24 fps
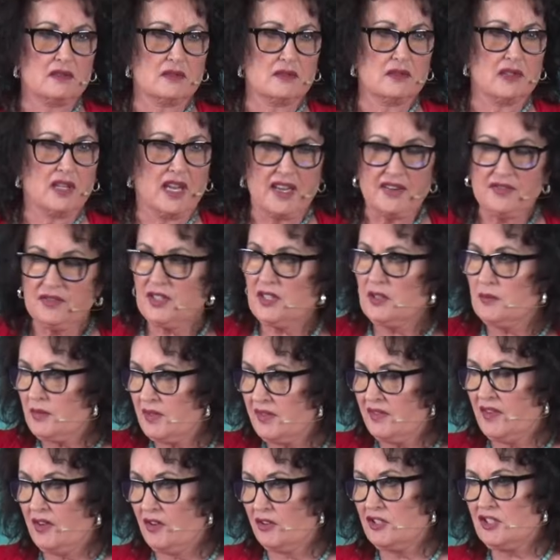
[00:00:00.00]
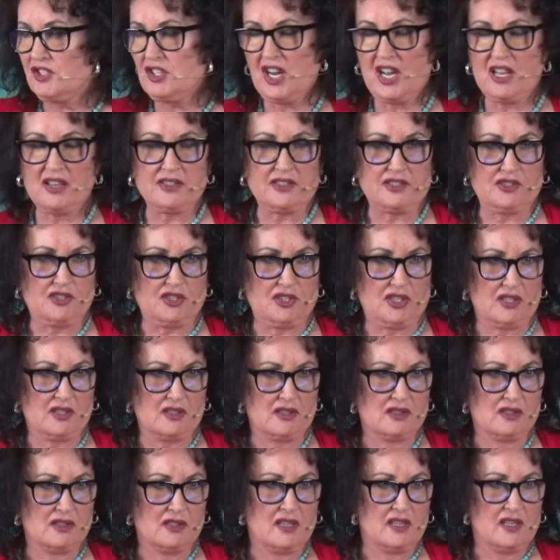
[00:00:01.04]
life can be very challenging.
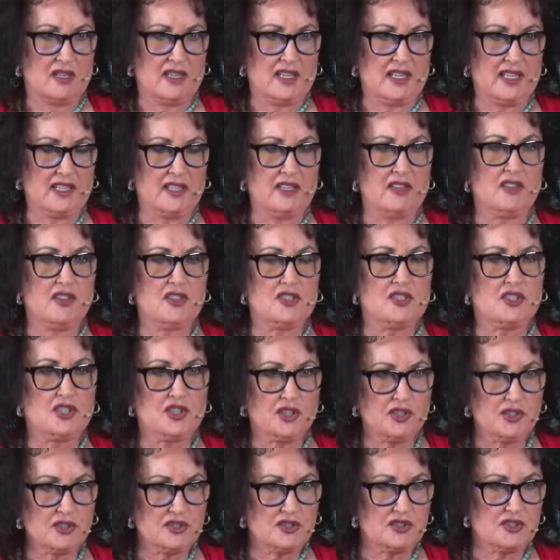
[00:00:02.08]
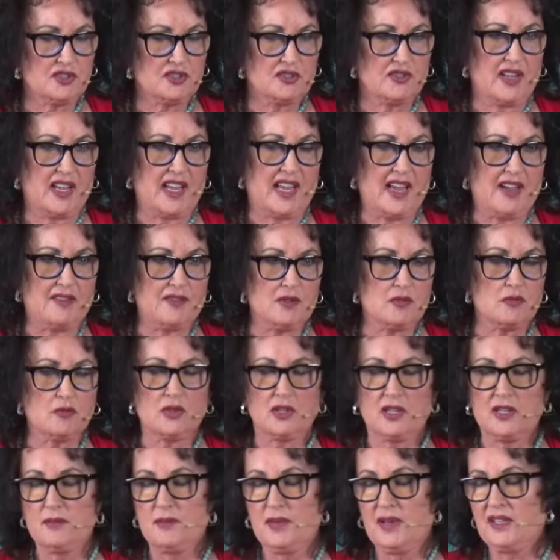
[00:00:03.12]
And in the church, they haven't
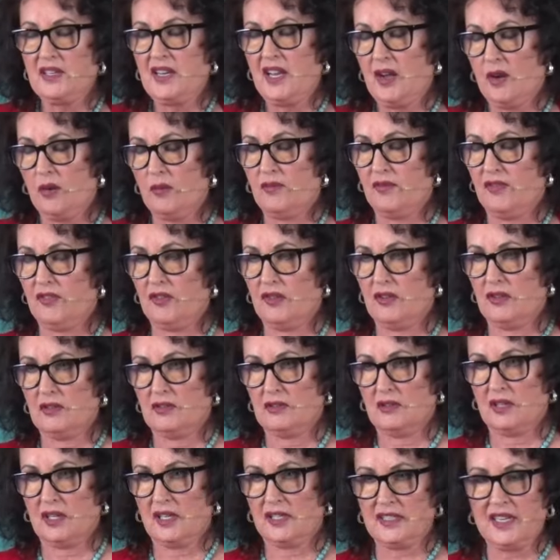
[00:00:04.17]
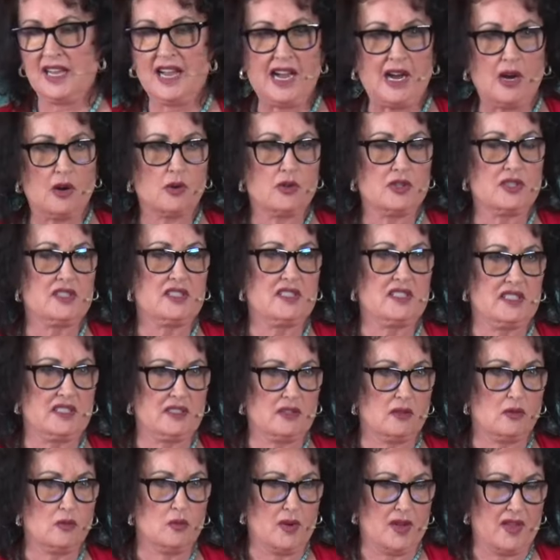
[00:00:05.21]
really been helpful on how to
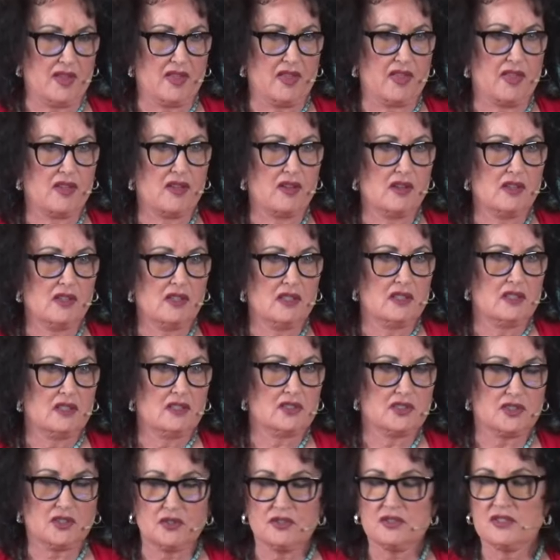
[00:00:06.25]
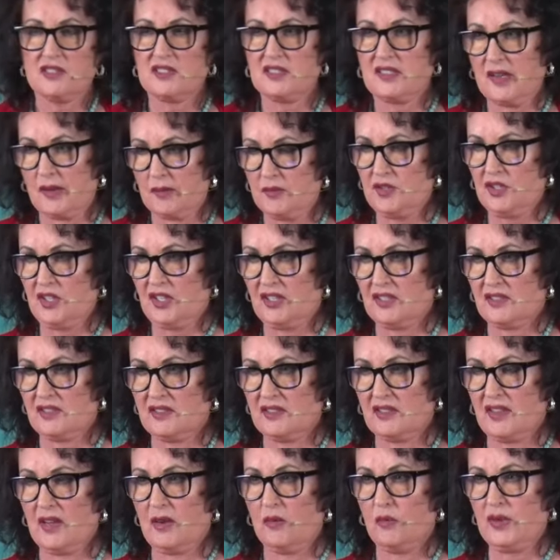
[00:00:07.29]
deal with certain subjects
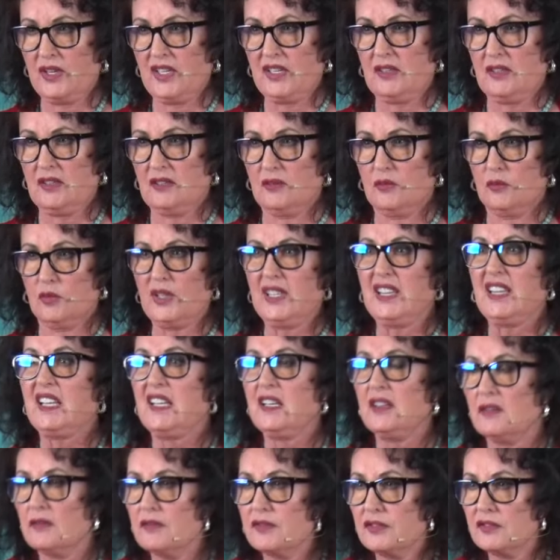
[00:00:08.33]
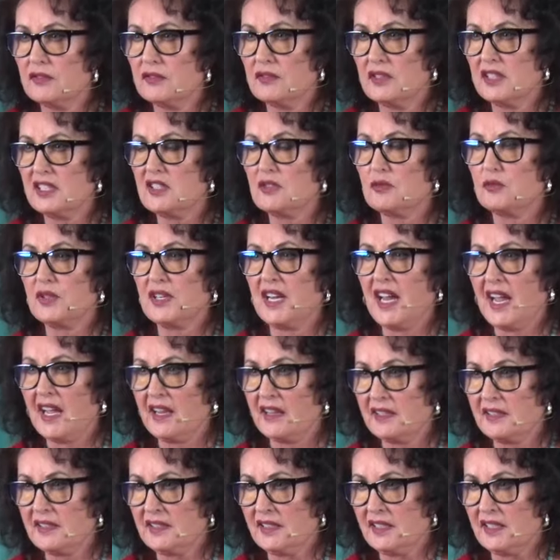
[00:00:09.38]
that we, we live. It's
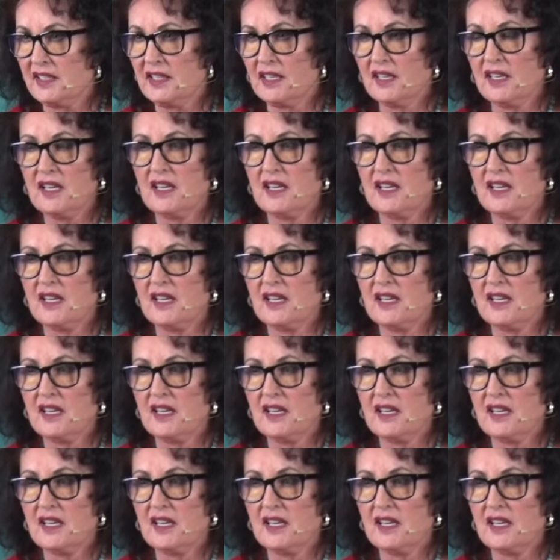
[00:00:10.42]
reality.